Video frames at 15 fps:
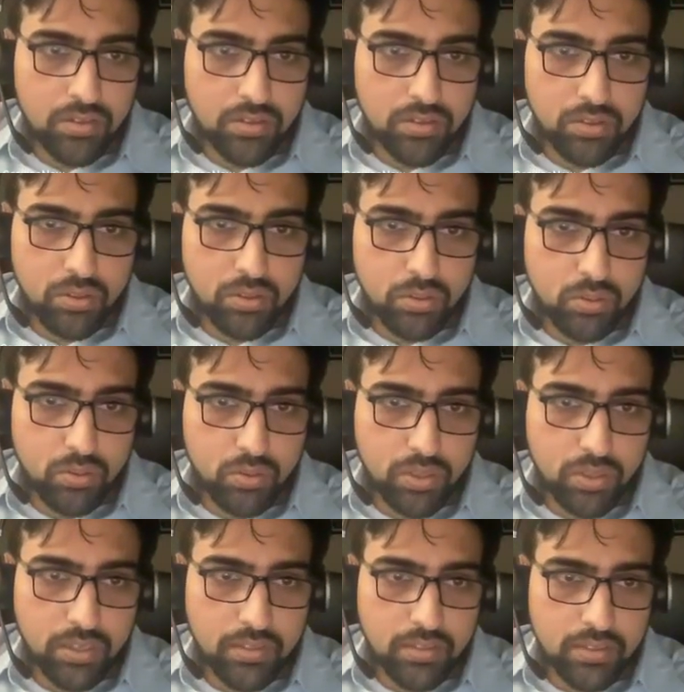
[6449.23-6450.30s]
So two
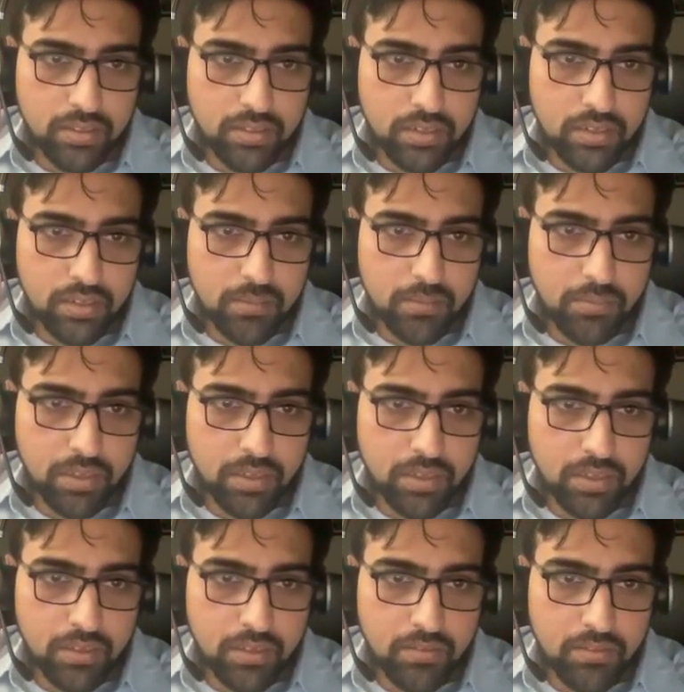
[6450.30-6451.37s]
things there,
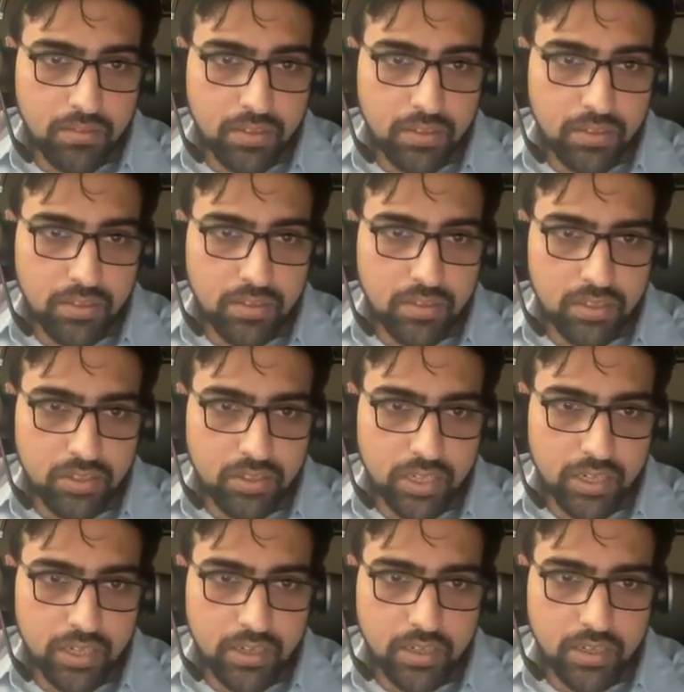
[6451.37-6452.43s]
Deepthi. One,
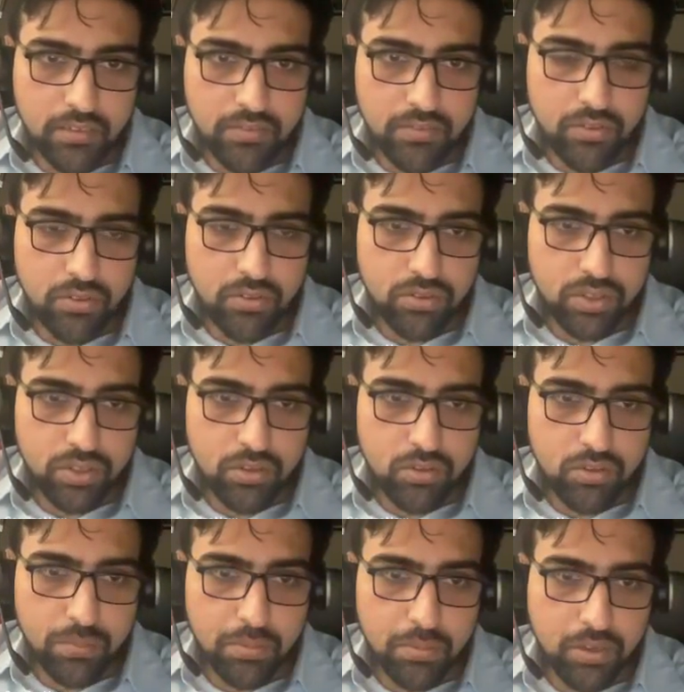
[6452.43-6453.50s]
just check if you use the
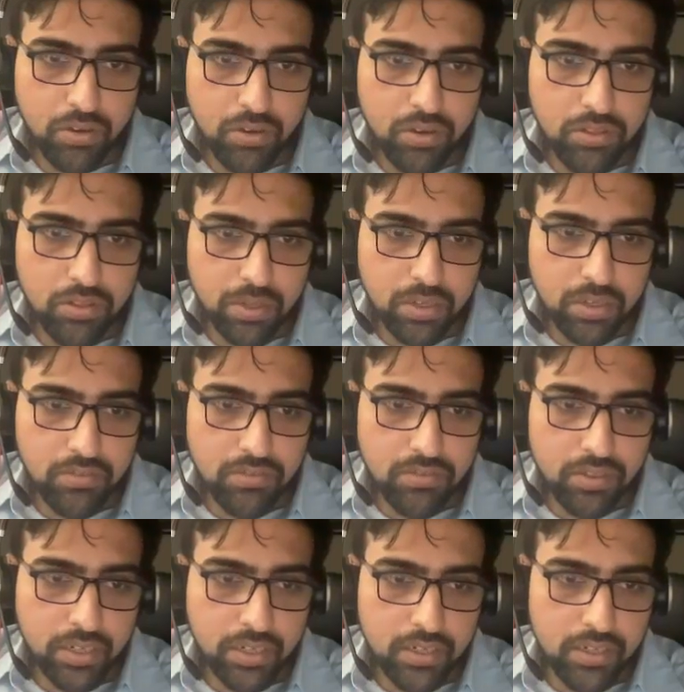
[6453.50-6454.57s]
lookup records part
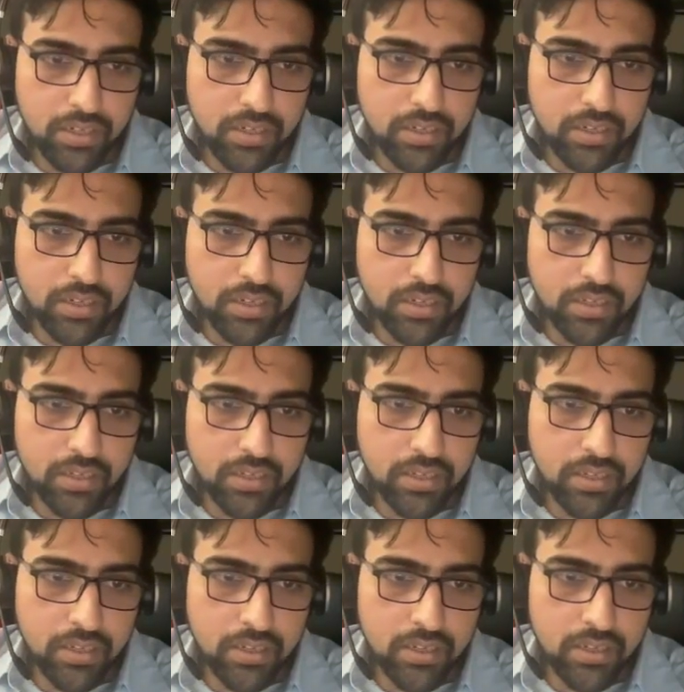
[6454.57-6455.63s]
of it, and
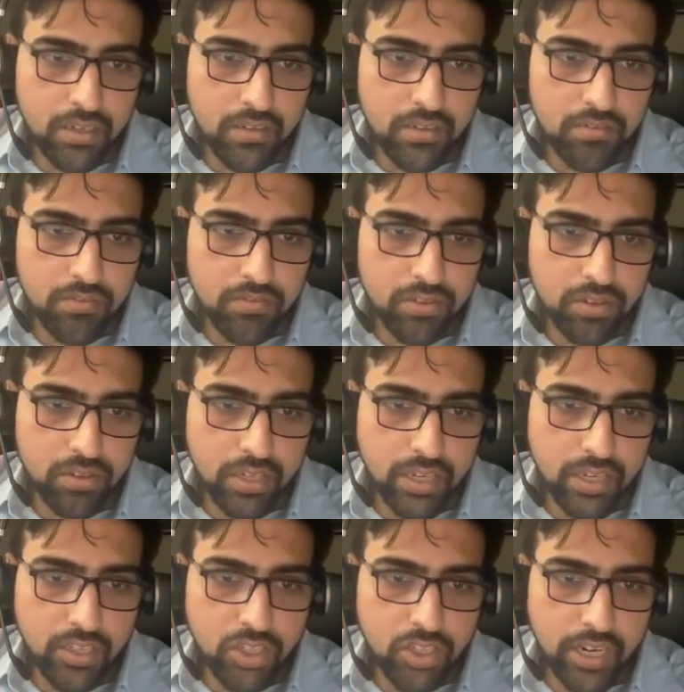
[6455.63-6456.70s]
then for
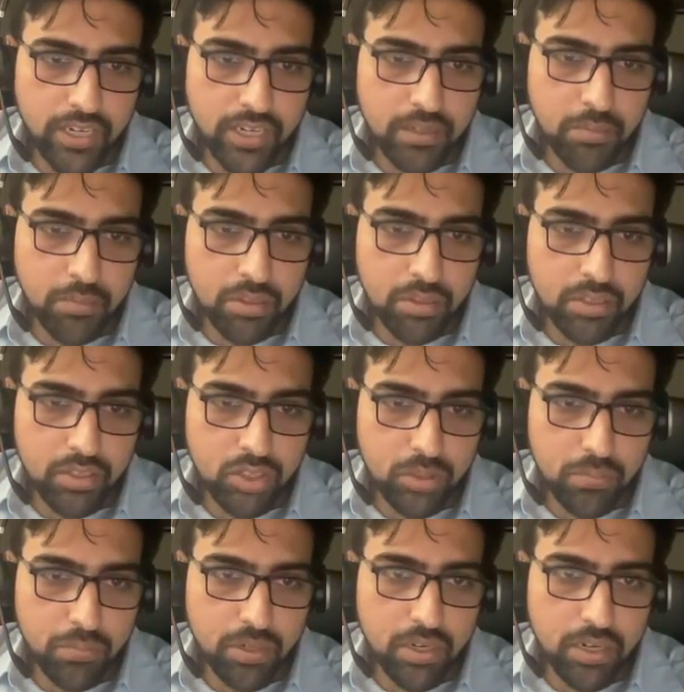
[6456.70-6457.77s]
each item in the
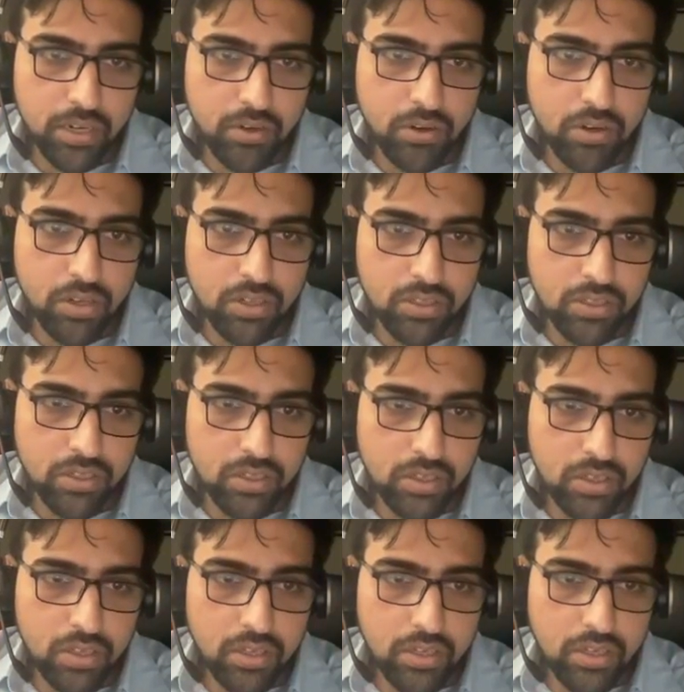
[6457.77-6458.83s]
shipment records,
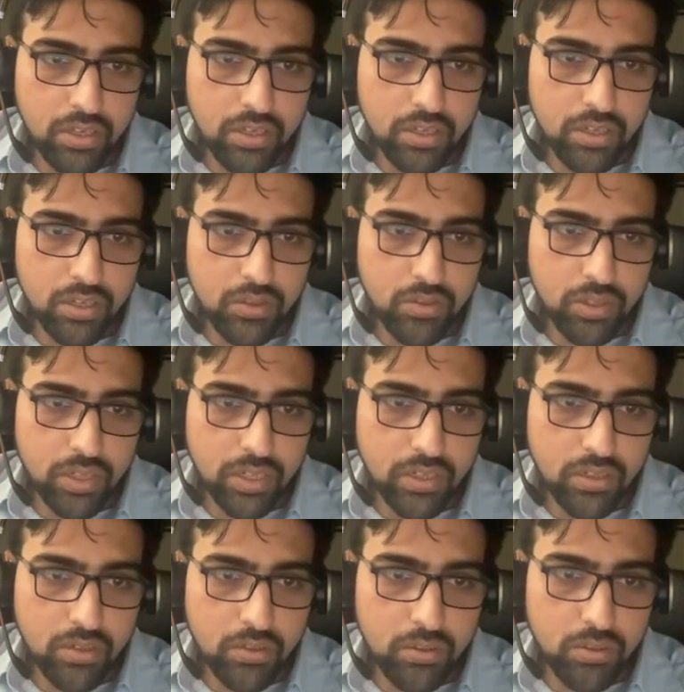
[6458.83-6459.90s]
you need
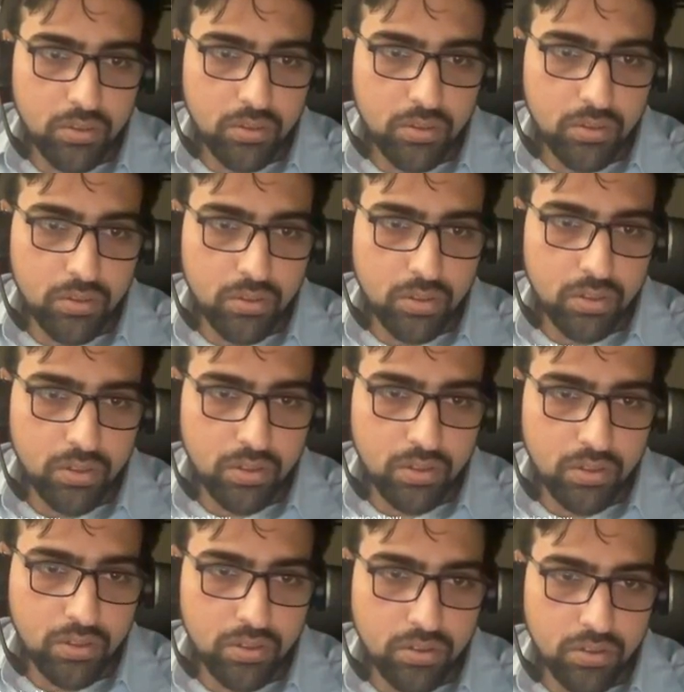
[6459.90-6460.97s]
to
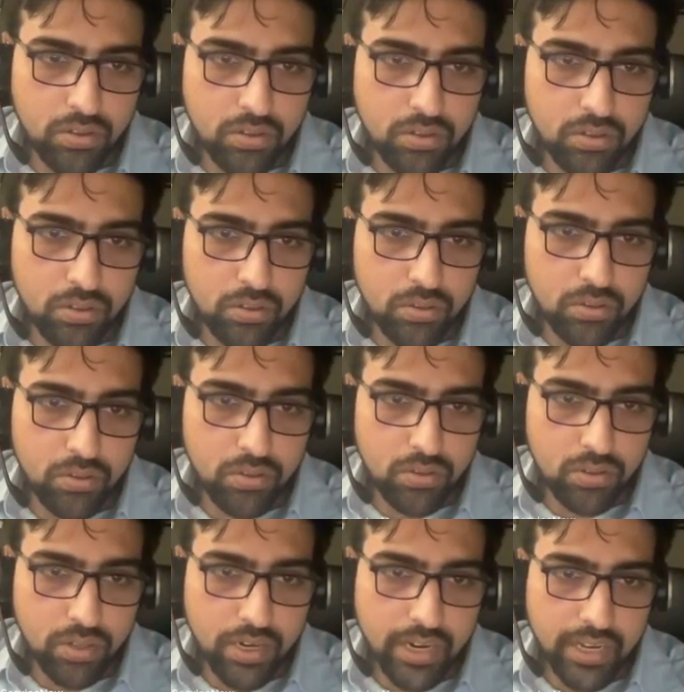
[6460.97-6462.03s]
go to
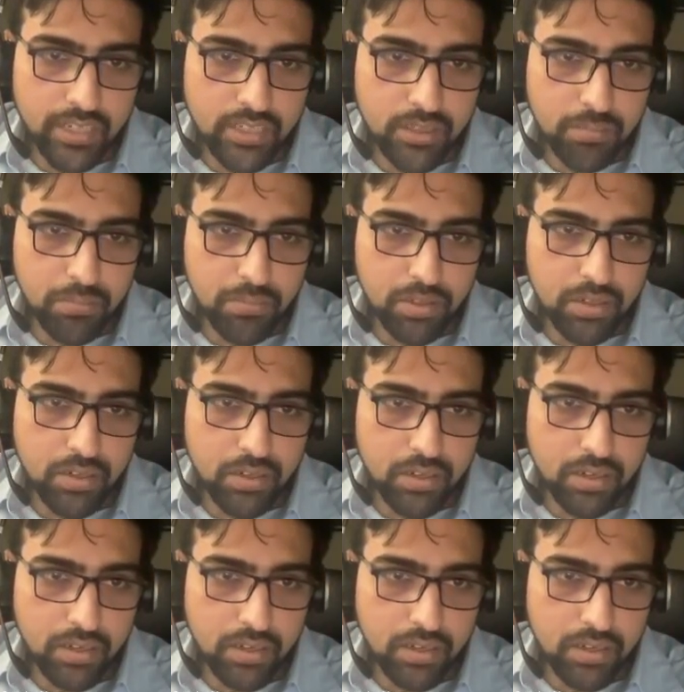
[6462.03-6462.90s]
track shipment